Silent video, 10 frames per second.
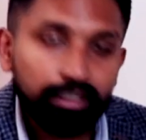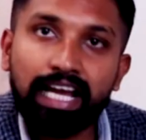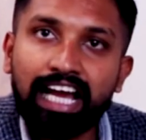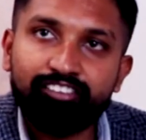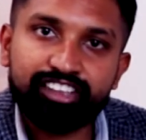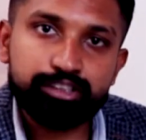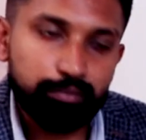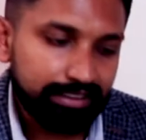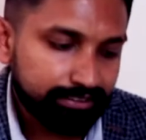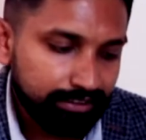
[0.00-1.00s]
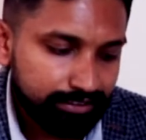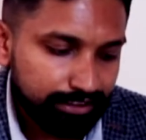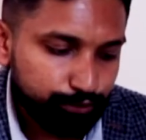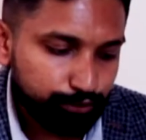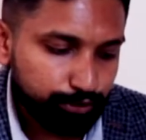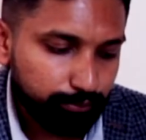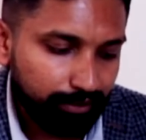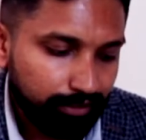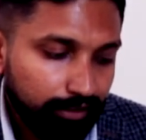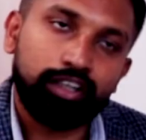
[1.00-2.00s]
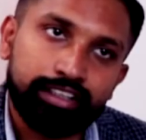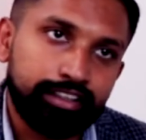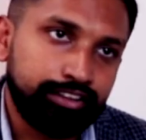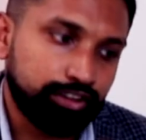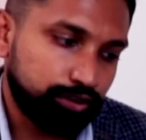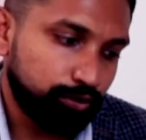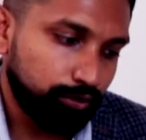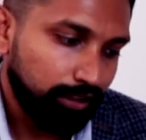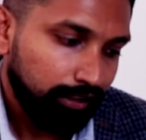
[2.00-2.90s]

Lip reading: average basket size which you make in your store.